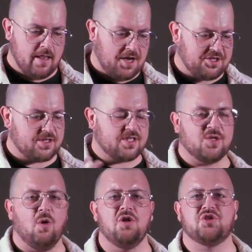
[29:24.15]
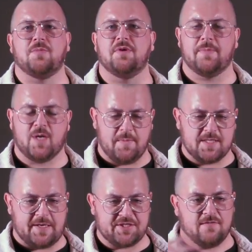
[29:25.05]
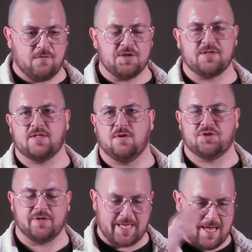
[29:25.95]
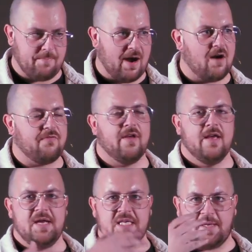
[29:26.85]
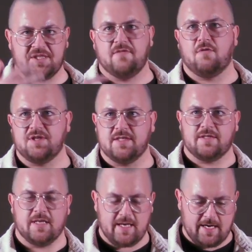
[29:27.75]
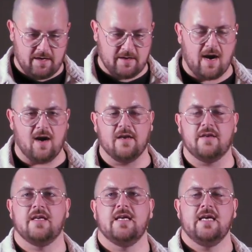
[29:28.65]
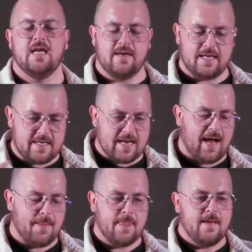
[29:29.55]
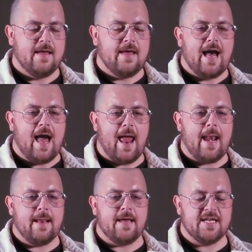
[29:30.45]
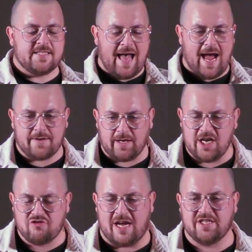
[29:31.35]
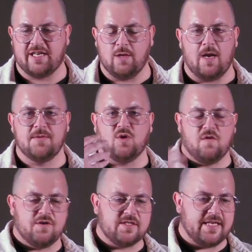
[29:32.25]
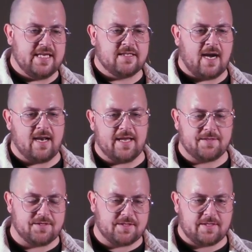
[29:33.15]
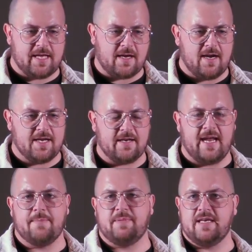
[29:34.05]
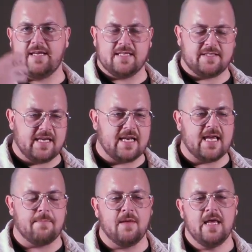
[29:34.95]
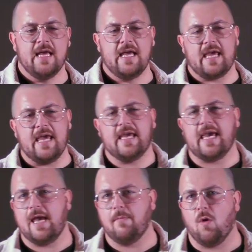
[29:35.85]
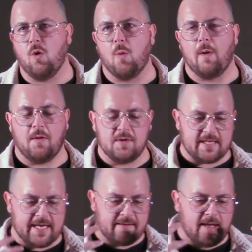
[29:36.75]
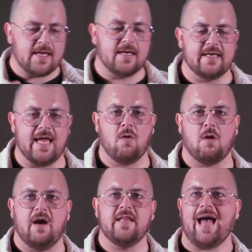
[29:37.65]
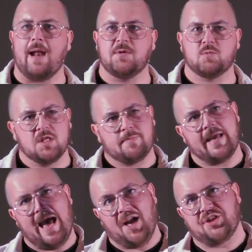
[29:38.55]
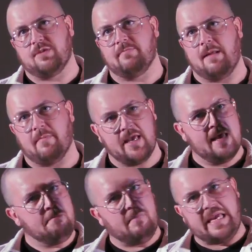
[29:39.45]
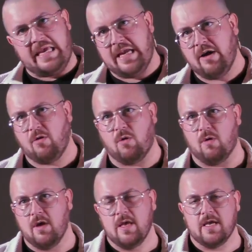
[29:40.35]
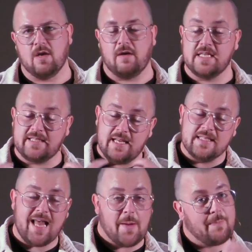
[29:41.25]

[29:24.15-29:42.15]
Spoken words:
Not just a soldier, he wanted to become a special forces soldier. So he became part of special forces here in Ireland. Did that. And then his dad died tragically while he was overseas. Kind of like just that kind of ignited PTSD in him. He came home, and it was like night and day, where my dad was once my action man, my hero, you know, and he still is now.